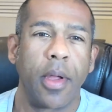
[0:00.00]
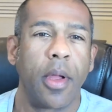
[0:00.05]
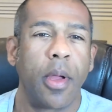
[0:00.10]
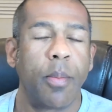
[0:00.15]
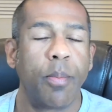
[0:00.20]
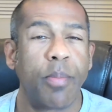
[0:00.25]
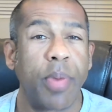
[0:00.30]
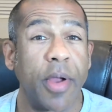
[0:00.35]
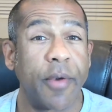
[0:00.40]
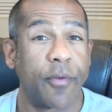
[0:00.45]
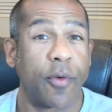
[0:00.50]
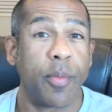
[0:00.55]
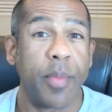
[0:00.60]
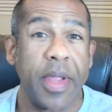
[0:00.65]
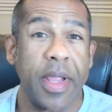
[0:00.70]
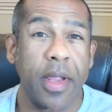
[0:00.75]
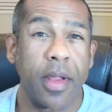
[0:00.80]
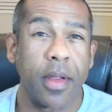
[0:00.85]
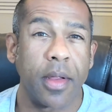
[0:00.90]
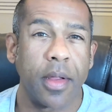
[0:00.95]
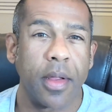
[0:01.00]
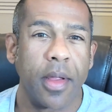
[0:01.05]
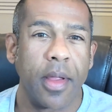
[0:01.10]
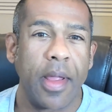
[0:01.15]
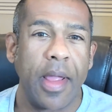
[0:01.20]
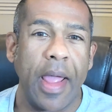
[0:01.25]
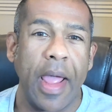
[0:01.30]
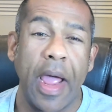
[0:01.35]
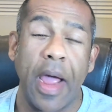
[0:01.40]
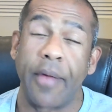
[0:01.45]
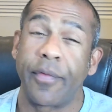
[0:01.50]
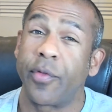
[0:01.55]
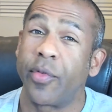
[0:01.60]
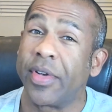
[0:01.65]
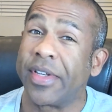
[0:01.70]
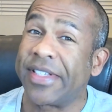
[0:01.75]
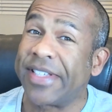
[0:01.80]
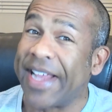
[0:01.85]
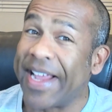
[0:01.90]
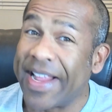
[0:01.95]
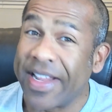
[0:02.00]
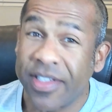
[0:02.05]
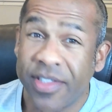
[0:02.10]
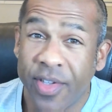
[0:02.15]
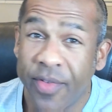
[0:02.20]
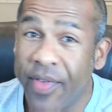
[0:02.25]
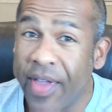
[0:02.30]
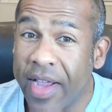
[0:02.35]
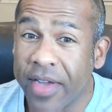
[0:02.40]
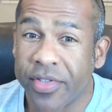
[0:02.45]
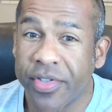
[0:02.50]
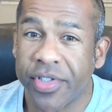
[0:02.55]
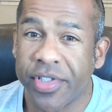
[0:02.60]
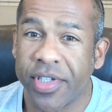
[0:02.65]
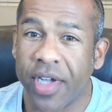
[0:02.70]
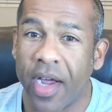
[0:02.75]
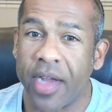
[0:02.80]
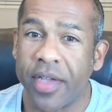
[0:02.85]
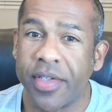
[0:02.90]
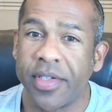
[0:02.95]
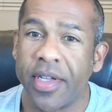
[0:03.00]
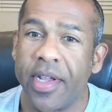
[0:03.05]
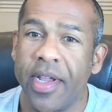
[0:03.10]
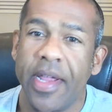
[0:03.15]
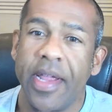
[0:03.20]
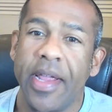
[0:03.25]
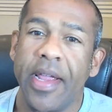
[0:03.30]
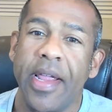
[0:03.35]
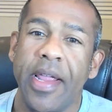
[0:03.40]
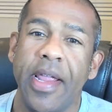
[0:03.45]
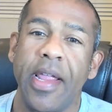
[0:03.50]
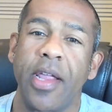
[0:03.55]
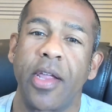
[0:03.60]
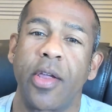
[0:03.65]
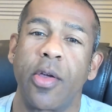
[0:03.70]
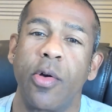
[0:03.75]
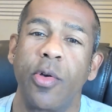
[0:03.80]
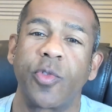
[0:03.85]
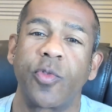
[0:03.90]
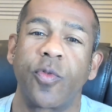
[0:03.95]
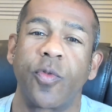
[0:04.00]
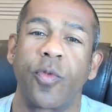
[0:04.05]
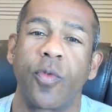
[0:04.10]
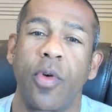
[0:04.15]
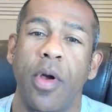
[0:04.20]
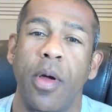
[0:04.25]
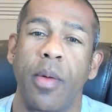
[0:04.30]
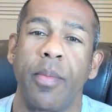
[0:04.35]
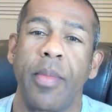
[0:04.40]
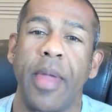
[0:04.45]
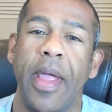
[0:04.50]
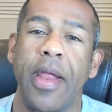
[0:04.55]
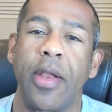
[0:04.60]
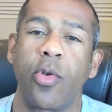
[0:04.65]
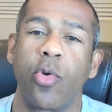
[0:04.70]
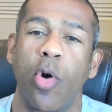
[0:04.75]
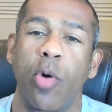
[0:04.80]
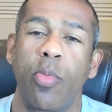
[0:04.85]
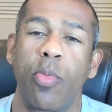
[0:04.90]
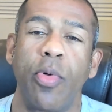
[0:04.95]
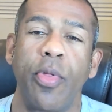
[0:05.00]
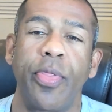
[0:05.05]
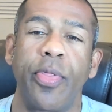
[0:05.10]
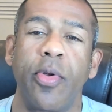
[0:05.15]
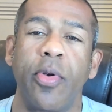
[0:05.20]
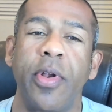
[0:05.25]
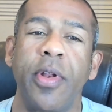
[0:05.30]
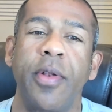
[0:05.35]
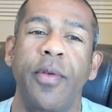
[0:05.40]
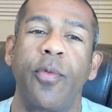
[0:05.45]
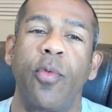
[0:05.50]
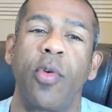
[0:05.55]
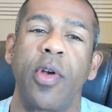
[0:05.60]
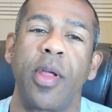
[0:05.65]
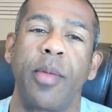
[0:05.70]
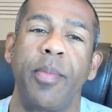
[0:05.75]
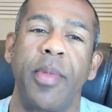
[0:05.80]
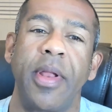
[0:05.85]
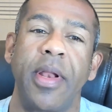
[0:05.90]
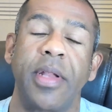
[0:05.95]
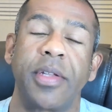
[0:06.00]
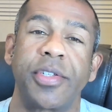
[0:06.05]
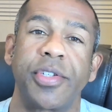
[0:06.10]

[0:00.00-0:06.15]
But for me, after intensive exercise, it goes from a normal 30 to 40 minutes